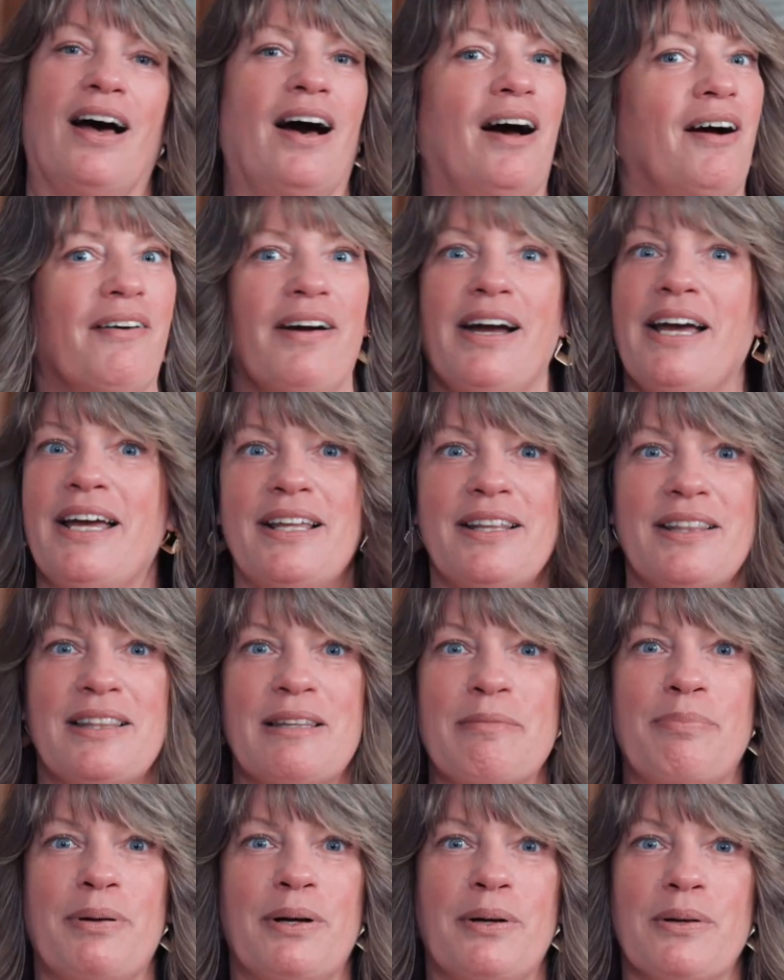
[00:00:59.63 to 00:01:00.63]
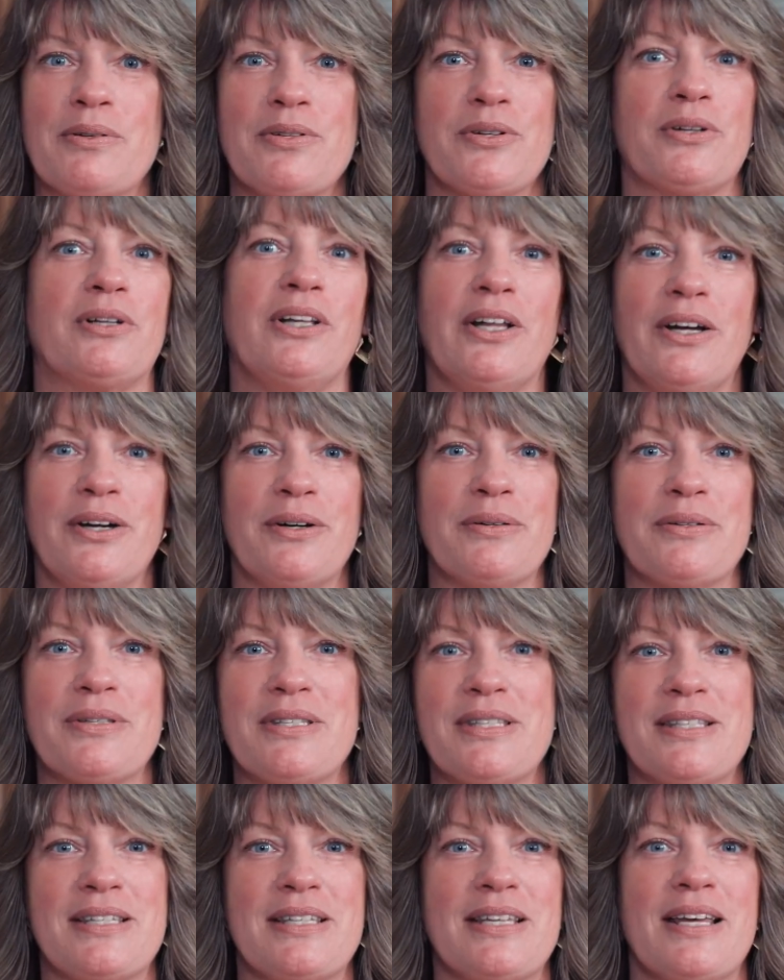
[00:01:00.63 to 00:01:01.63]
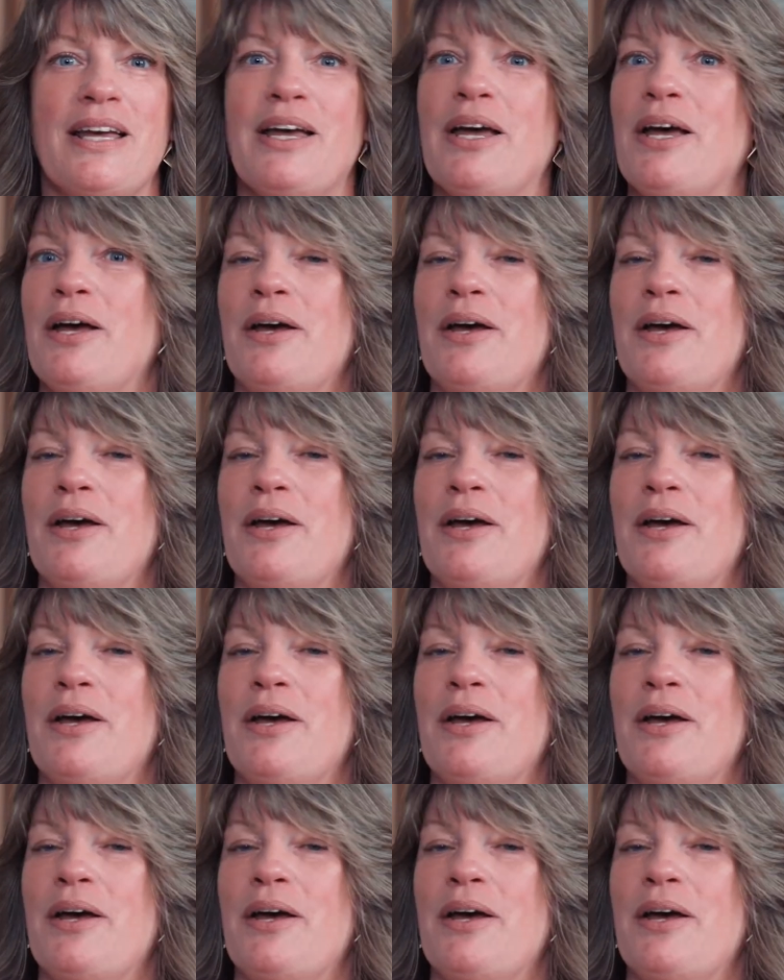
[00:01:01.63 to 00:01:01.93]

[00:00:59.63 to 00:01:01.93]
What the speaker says: All right, the polls are closed.